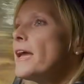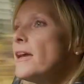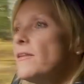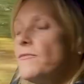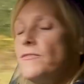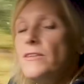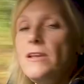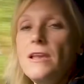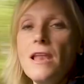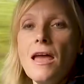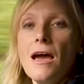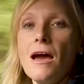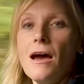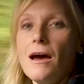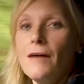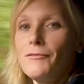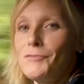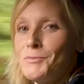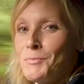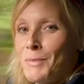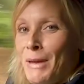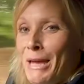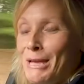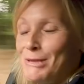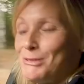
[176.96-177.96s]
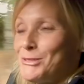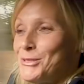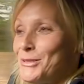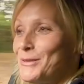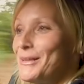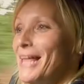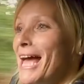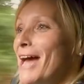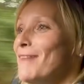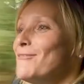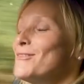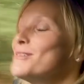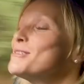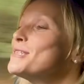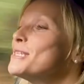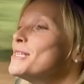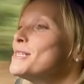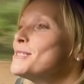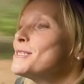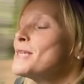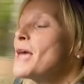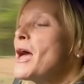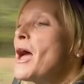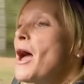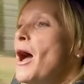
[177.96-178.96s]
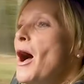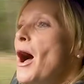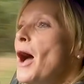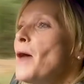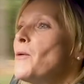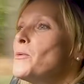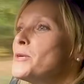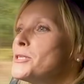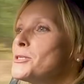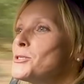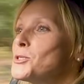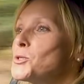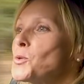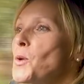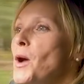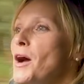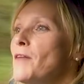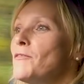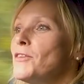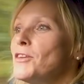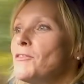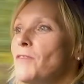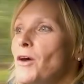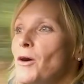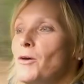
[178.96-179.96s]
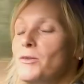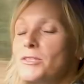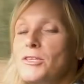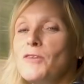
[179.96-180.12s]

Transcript: have loved petrol ever since I was a 12 year old